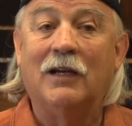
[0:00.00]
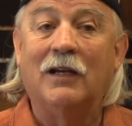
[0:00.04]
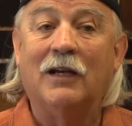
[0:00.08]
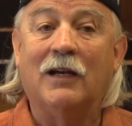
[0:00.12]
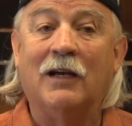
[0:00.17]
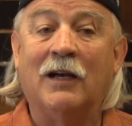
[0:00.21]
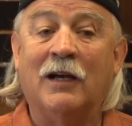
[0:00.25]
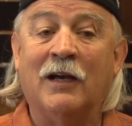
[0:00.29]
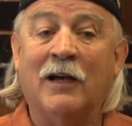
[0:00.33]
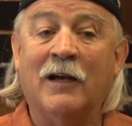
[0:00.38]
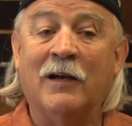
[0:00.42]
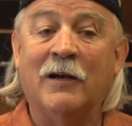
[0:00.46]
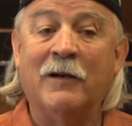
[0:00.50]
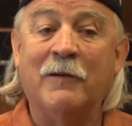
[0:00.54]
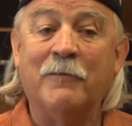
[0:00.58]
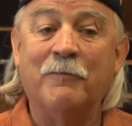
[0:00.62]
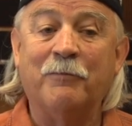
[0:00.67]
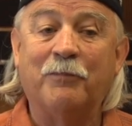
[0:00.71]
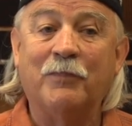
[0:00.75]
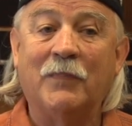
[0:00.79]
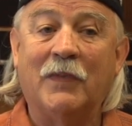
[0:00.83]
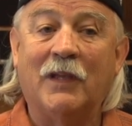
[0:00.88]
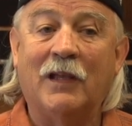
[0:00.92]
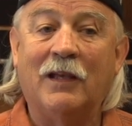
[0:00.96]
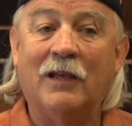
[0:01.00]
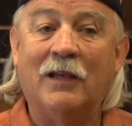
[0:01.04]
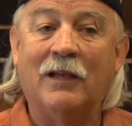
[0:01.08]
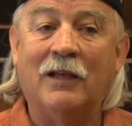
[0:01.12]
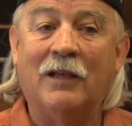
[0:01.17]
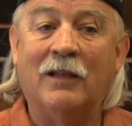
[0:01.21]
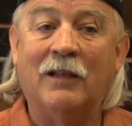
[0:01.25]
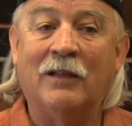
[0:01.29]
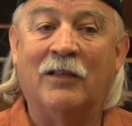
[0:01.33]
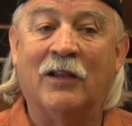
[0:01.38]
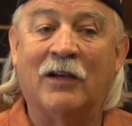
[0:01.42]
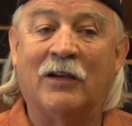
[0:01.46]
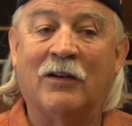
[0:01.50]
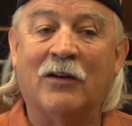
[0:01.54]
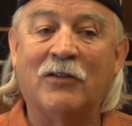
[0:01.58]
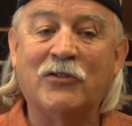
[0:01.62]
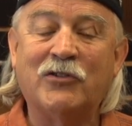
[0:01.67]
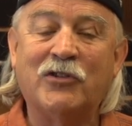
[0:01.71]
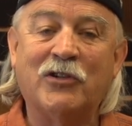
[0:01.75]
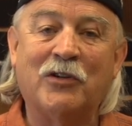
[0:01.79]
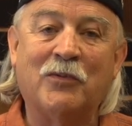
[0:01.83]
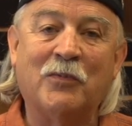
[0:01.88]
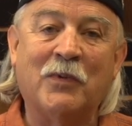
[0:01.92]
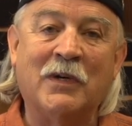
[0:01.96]
The
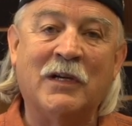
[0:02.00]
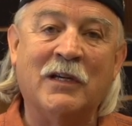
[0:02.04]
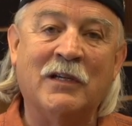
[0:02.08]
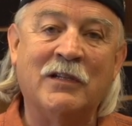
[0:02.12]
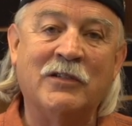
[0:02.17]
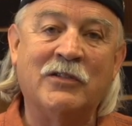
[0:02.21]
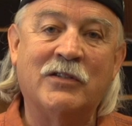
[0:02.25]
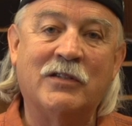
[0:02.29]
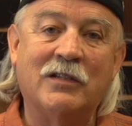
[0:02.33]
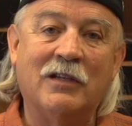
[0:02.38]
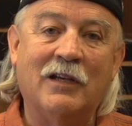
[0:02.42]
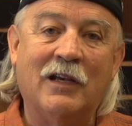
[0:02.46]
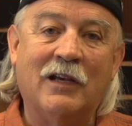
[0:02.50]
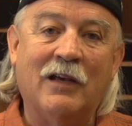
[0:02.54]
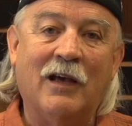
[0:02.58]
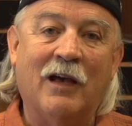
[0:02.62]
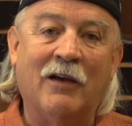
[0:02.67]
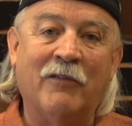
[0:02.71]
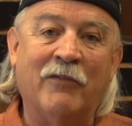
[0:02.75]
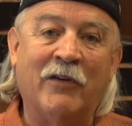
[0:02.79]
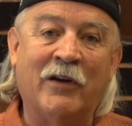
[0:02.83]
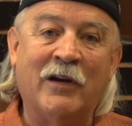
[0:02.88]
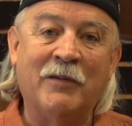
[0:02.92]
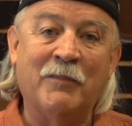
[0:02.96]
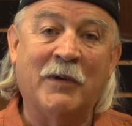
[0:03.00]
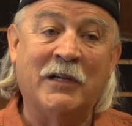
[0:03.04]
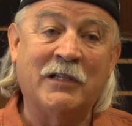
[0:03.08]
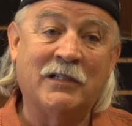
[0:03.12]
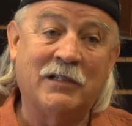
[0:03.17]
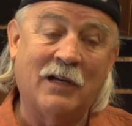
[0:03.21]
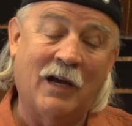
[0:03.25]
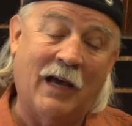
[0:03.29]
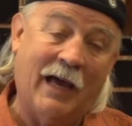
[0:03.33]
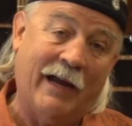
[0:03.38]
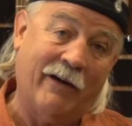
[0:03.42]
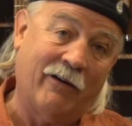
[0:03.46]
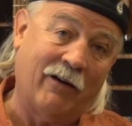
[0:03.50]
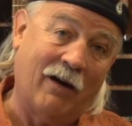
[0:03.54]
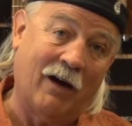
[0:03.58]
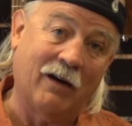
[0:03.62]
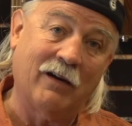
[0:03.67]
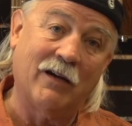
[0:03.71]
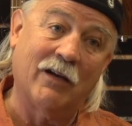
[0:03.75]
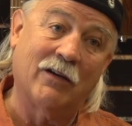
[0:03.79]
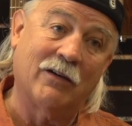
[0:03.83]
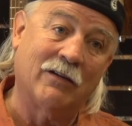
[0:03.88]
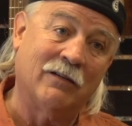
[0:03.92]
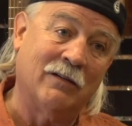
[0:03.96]
culture was very much
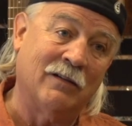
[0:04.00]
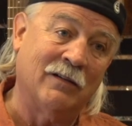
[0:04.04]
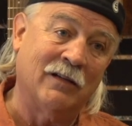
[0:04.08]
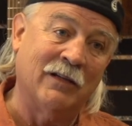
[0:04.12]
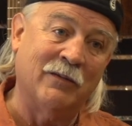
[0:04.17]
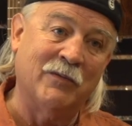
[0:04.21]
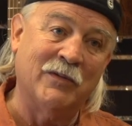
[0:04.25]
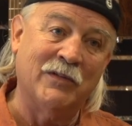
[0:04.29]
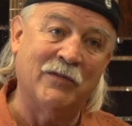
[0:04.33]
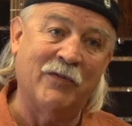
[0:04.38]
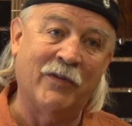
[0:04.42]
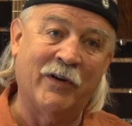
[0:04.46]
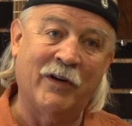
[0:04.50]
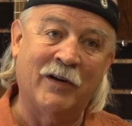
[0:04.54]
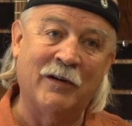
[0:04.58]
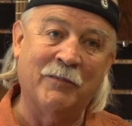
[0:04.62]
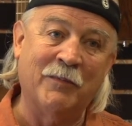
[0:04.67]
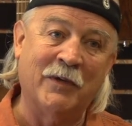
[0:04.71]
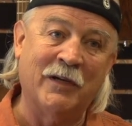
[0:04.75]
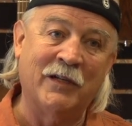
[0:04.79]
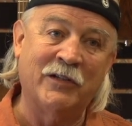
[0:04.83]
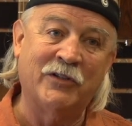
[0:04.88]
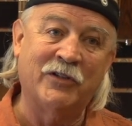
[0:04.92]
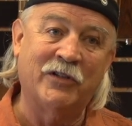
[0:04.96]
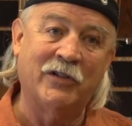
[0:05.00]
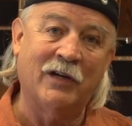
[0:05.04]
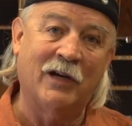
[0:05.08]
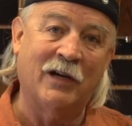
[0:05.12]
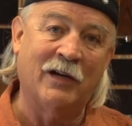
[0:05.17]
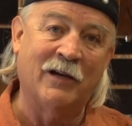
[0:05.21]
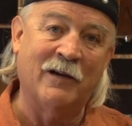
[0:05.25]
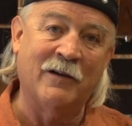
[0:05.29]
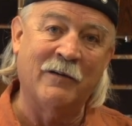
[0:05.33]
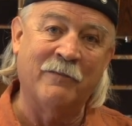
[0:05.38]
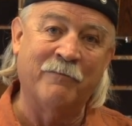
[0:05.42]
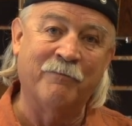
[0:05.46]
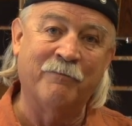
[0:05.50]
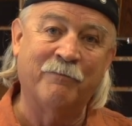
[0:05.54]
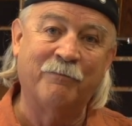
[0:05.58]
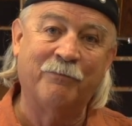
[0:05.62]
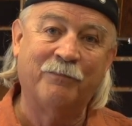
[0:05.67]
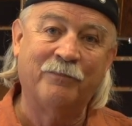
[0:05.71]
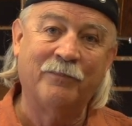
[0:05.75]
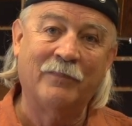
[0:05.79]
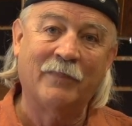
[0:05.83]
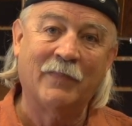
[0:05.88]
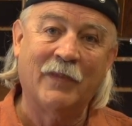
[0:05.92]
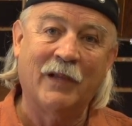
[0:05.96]
hierarchical. It was very much
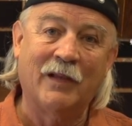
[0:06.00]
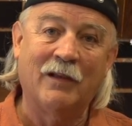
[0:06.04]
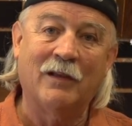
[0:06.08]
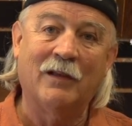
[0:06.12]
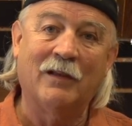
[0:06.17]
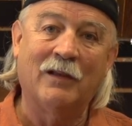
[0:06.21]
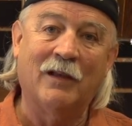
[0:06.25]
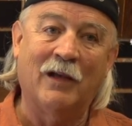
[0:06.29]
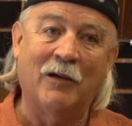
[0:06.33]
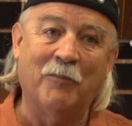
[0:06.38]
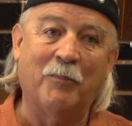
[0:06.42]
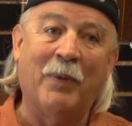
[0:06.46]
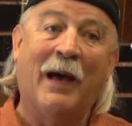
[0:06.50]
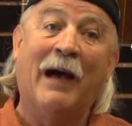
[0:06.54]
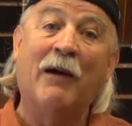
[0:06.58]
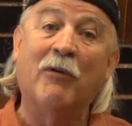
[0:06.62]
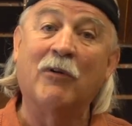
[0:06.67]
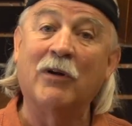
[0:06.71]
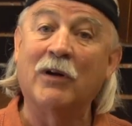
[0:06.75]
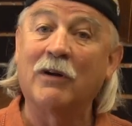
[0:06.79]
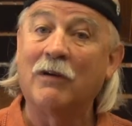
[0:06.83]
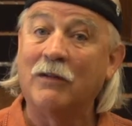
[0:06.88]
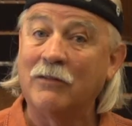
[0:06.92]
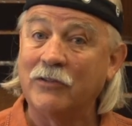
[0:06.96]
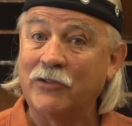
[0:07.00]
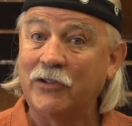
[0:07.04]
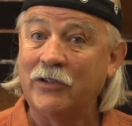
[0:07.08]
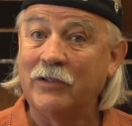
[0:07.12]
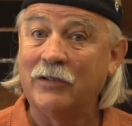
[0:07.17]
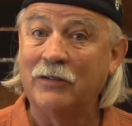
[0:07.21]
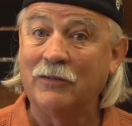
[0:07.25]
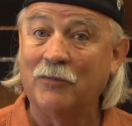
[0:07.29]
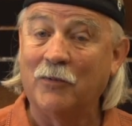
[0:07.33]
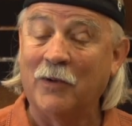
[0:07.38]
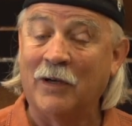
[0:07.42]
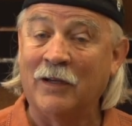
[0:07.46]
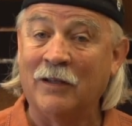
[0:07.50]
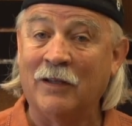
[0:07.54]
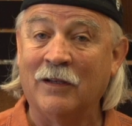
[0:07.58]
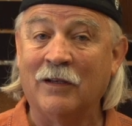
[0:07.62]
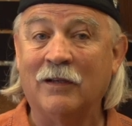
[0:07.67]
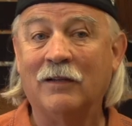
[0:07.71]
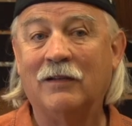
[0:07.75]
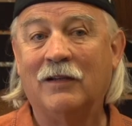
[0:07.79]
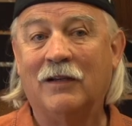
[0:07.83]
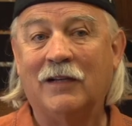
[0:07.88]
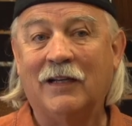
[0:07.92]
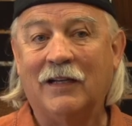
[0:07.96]
a power culture where
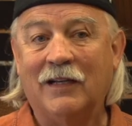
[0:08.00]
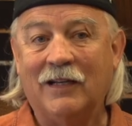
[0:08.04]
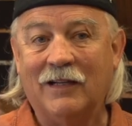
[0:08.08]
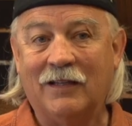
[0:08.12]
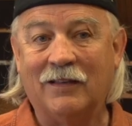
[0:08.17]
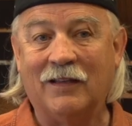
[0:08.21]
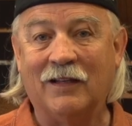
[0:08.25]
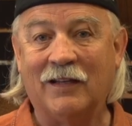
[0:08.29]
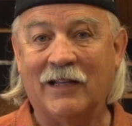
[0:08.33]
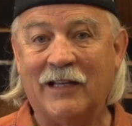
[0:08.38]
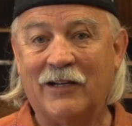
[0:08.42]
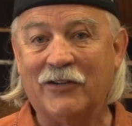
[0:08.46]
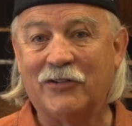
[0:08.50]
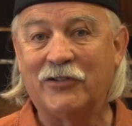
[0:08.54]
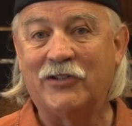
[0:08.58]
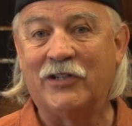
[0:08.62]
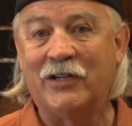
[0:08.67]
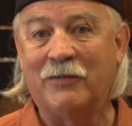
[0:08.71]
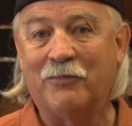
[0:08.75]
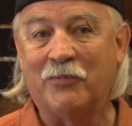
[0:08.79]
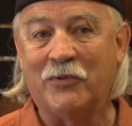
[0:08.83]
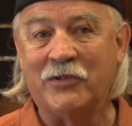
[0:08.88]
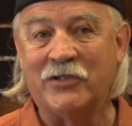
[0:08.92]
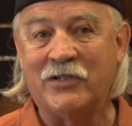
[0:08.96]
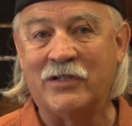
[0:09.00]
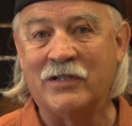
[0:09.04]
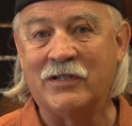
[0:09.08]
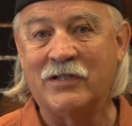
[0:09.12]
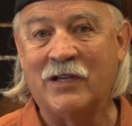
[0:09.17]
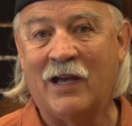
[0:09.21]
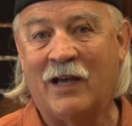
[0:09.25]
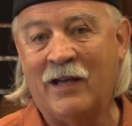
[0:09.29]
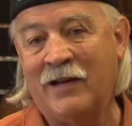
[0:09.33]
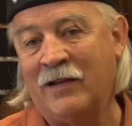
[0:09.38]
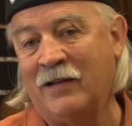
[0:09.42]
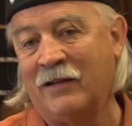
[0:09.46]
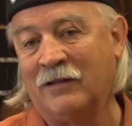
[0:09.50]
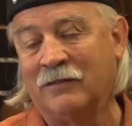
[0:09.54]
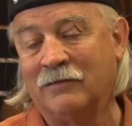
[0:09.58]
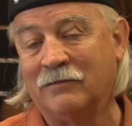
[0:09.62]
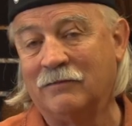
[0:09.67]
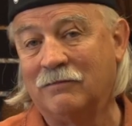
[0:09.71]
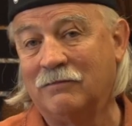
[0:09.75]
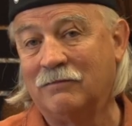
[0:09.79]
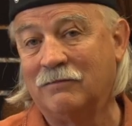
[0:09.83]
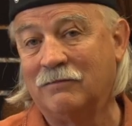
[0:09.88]
the leadership was deciding